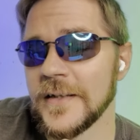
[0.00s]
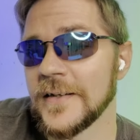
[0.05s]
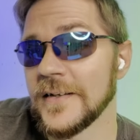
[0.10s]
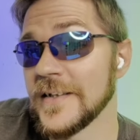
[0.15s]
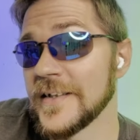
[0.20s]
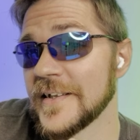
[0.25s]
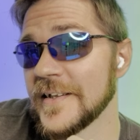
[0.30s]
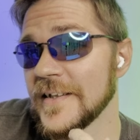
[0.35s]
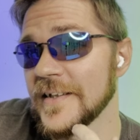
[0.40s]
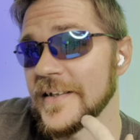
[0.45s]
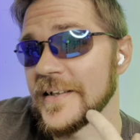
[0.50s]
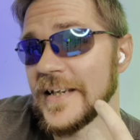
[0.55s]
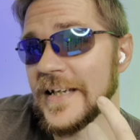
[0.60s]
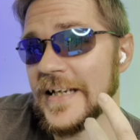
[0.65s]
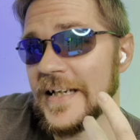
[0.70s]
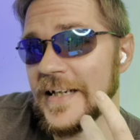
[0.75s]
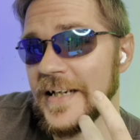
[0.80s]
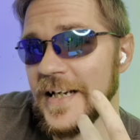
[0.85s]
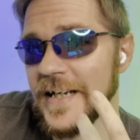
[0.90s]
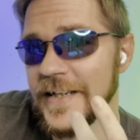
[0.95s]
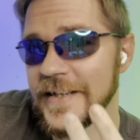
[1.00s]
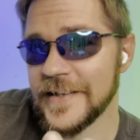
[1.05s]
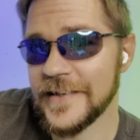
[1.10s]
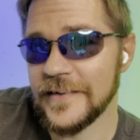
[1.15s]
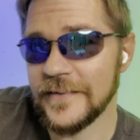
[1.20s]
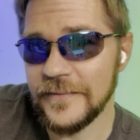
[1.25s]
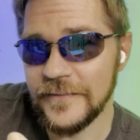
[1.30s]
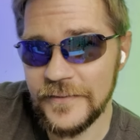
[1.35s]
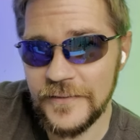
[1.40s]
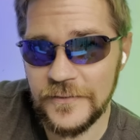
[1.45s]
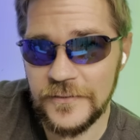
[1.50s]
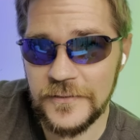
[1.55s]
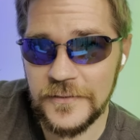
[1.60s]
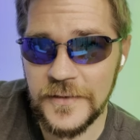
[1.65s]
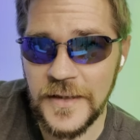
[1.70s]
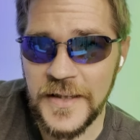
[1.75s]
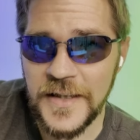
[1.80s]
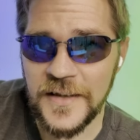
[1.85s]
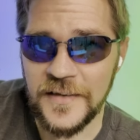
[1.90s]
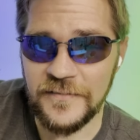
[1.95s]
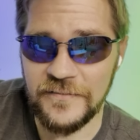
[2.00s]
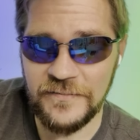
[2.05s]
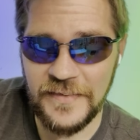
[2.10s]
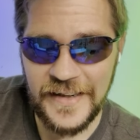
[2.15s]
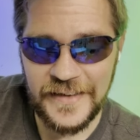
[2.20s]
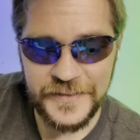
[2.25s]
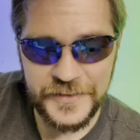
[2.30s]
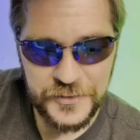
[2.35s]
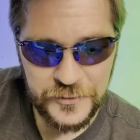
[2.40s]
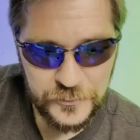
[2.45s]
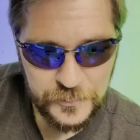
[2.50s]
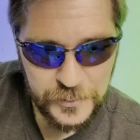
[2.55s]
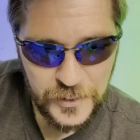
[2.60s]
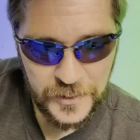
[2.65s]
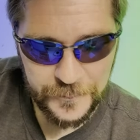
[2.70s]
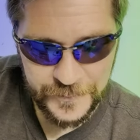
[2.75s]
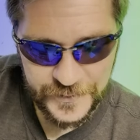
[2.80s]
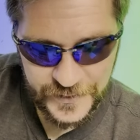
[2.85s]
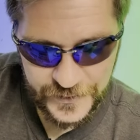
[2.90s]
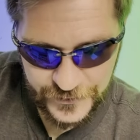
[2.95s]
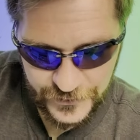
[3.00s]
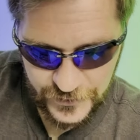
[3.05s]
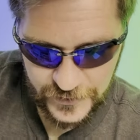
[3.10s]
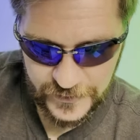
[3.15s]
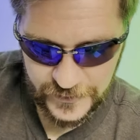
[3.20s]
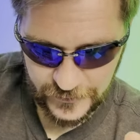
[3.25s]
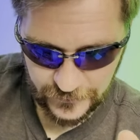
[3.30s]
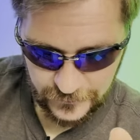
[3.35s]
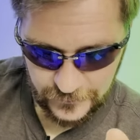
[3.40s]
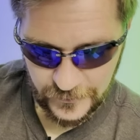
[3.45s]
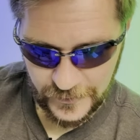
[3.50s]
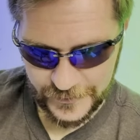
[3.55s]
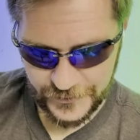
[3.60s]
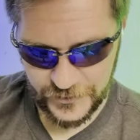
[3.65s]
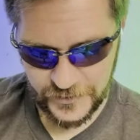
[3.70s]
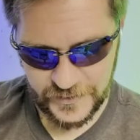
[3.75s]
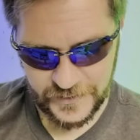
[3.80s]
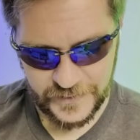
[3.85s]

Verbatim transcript: This is a nice little value proposition in the collection,